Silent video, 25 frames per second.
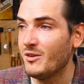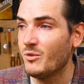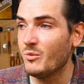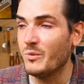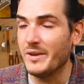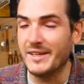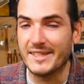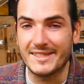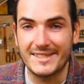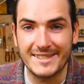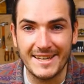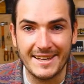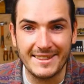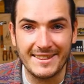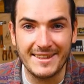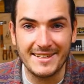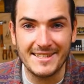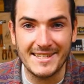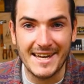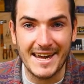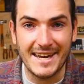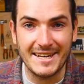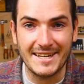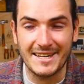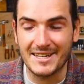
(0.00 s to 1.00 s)
we set the
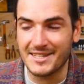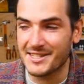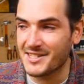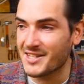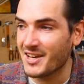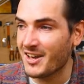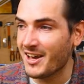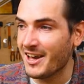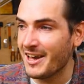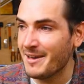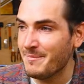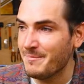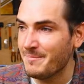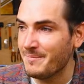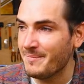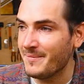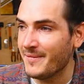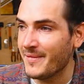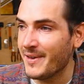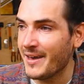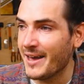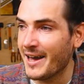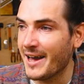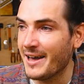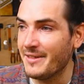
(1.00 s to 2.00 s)
date and time,
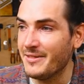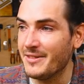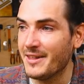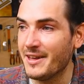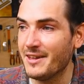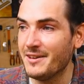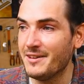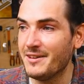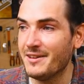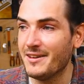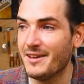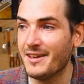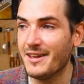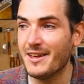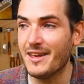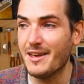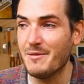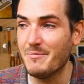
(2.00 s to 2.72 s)
and then